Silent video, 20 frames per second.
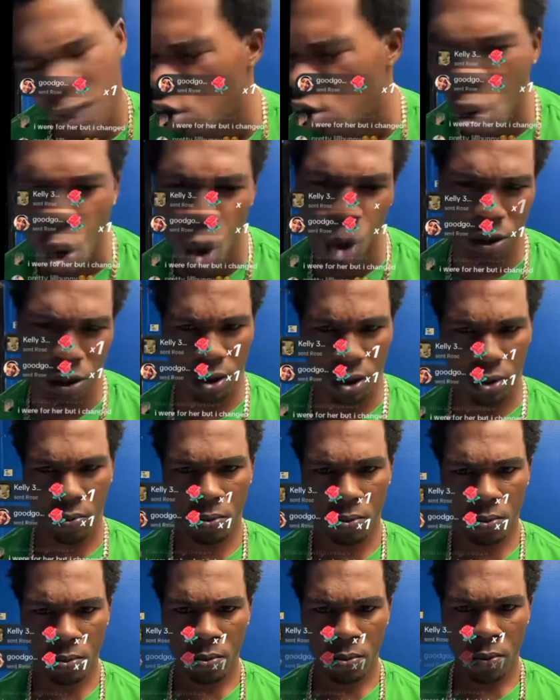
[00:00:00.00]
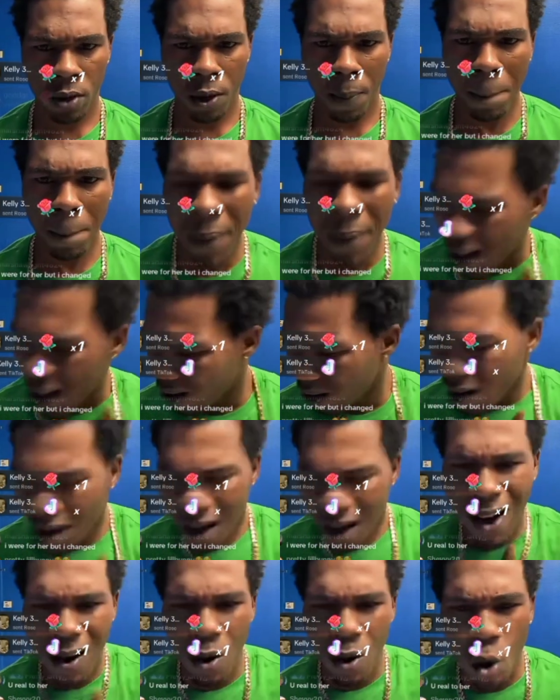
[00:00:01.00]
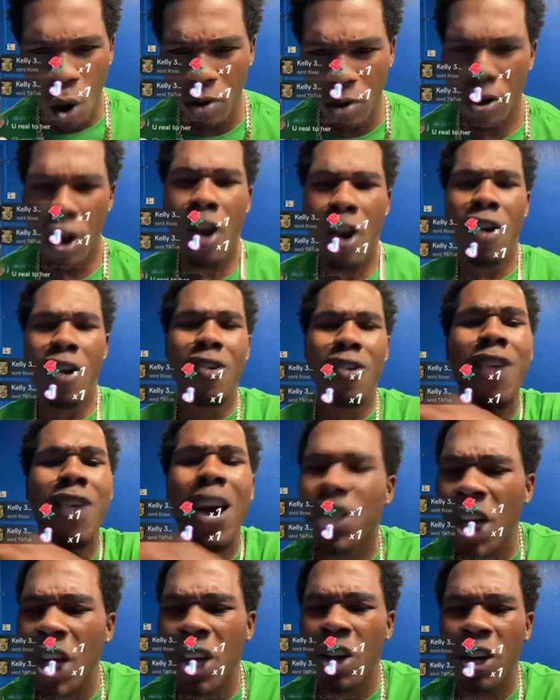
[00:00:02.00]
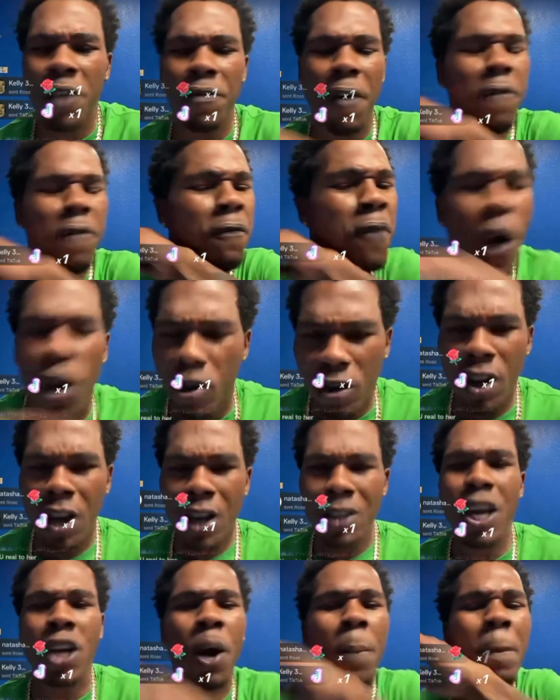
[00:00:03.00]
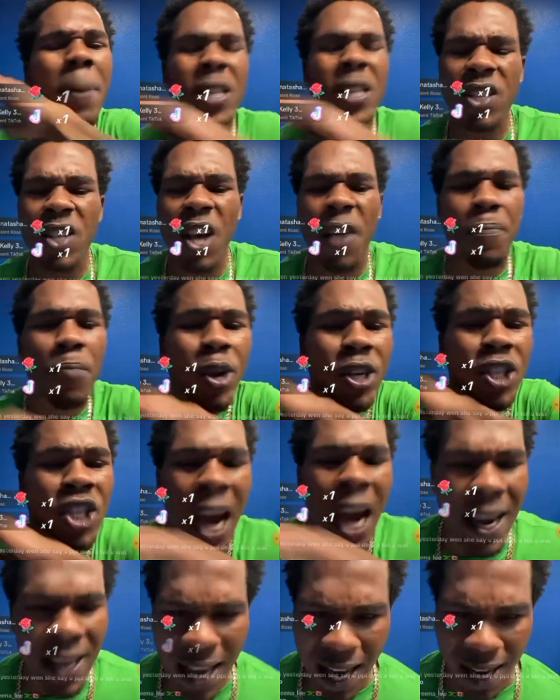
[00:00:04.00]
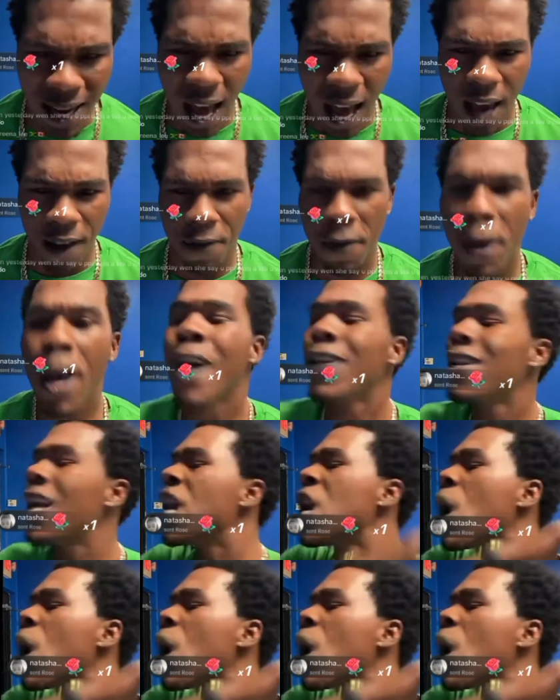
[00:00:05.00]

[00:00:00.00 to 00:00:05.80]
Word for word: Brit youth. Me alone. Roger don't give a fuck. They no business Brit join their life.